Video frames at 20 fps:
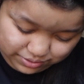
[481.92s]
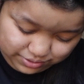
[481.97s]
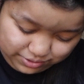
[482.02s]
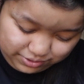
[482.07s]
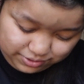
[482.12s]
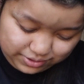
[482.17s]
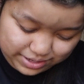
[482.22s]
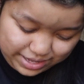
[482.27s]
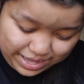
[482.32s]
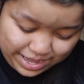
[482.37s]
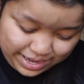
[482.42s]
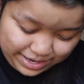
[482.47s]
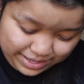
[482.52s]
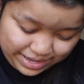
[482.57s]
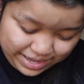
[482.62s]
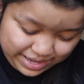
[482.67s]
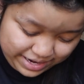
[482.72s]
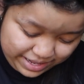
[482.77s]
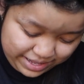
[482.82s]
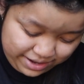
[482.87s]
So add
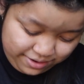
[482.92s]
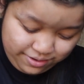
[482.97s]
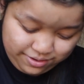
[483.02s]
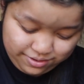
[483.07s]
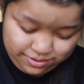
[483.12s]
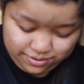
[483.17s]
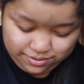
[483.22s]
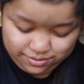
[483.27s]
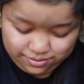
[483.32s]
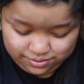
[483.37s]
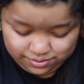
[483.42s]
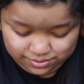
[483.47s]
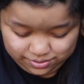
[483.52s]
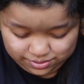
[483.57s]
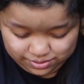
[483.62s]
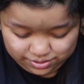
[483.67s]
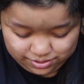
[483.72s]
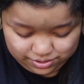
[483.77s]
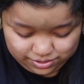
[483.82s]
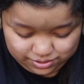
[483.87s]
that in.
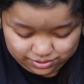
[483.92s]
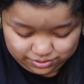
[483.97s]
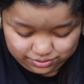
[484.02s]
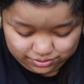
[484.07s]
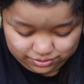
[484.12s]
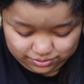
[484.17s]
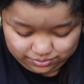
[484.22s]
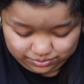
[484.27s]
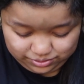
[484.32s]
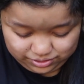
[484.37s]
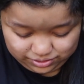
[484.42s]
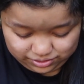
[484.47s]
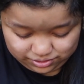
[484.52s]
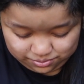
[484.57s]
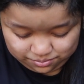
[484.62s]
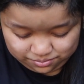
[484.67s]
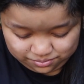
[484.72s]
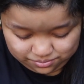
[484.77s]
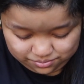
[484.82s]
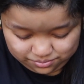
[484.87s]
Just
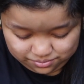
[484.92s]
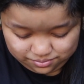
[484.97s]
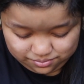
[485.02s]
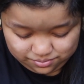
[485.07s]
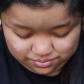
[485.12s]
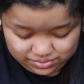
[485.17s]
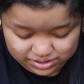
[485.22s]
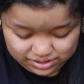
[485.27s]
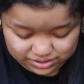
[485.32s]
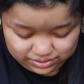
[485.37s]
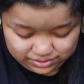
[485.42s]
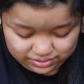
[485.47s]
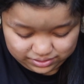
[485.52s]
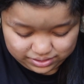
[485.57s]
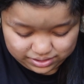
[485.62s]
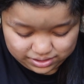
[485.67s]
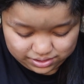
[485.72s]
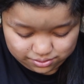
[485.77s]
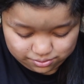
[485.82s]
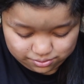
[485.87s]
gonna mix that